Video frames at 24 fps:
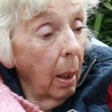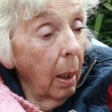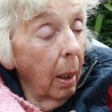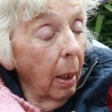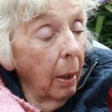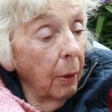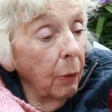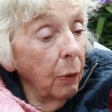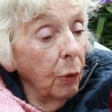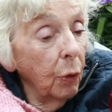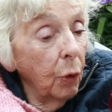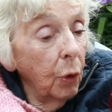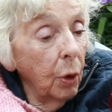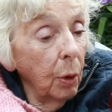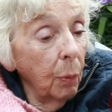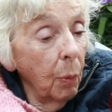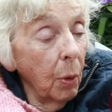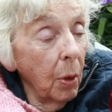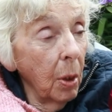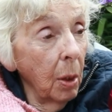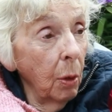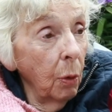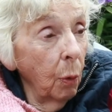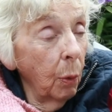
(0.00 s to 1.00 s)
and she
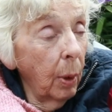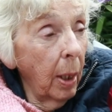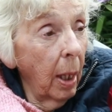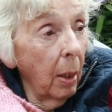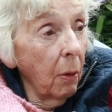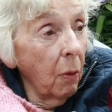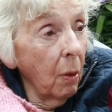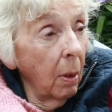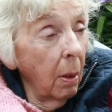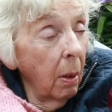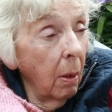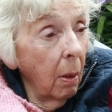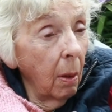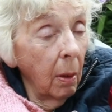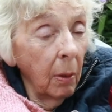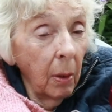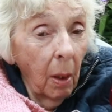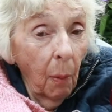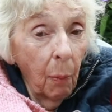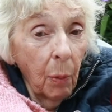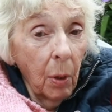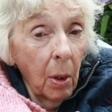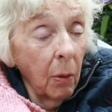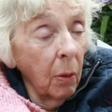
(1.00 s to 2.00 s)
was in Newcastle.
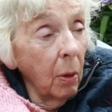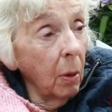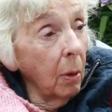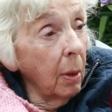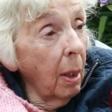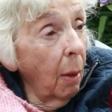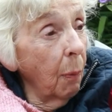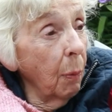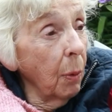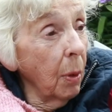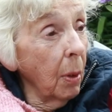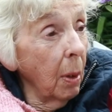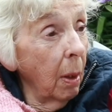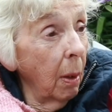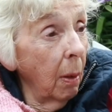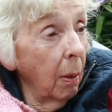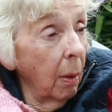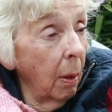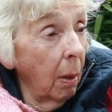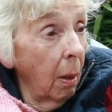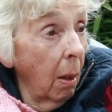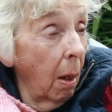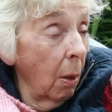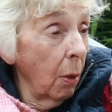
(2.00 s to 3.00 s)
That was a
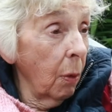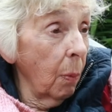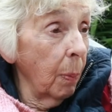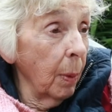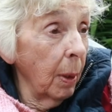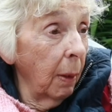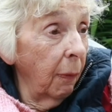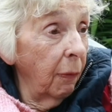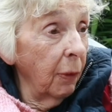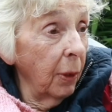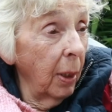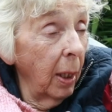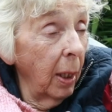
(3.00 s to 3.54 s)
hospital for them.